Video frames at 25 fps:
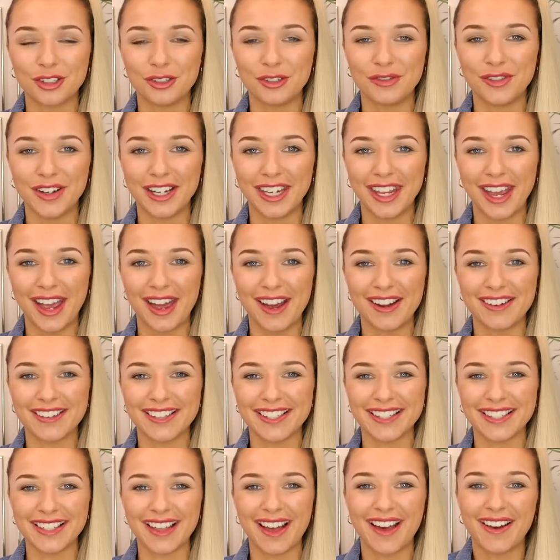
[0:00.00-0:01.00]
a cool video.
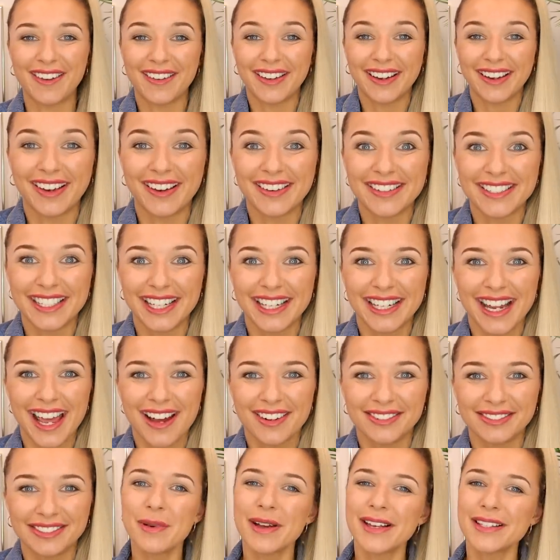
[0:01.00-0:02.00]
So go and check it
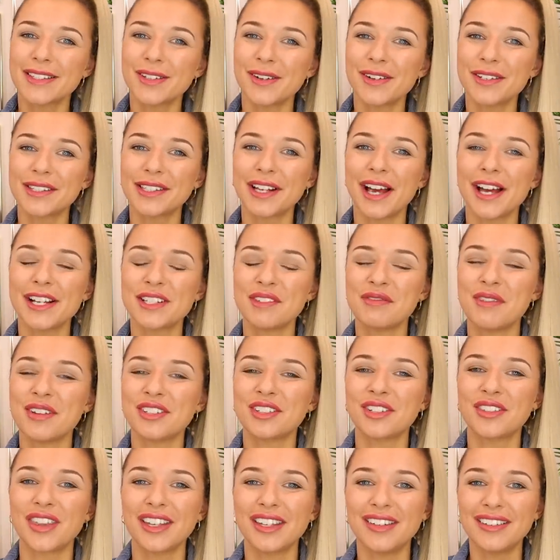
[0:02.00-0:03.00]
out. But as always, guys,
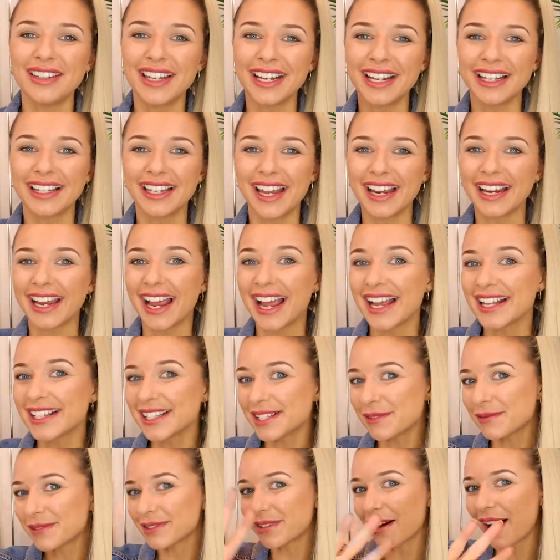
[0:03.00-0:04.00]
make sure that you link, like, and
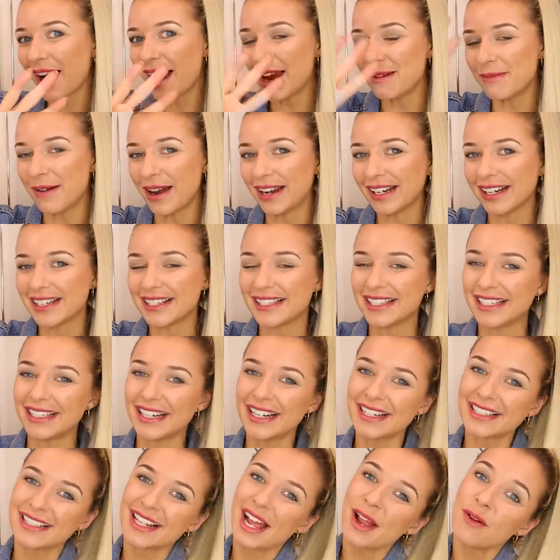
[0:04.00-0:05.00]
subscribe. And I'll see you
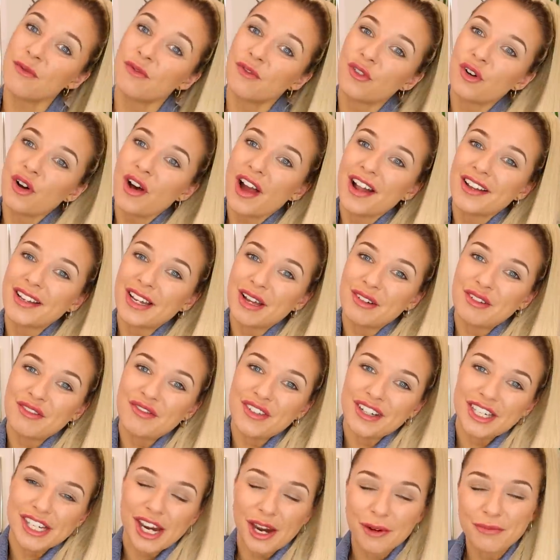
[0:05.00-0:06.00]
next time for another
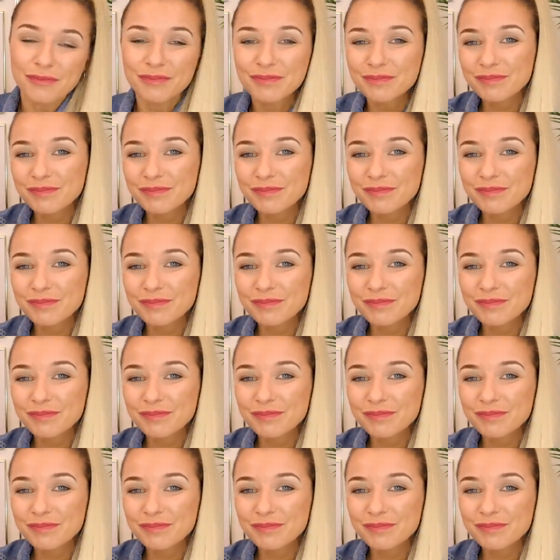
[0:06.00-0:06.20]
video.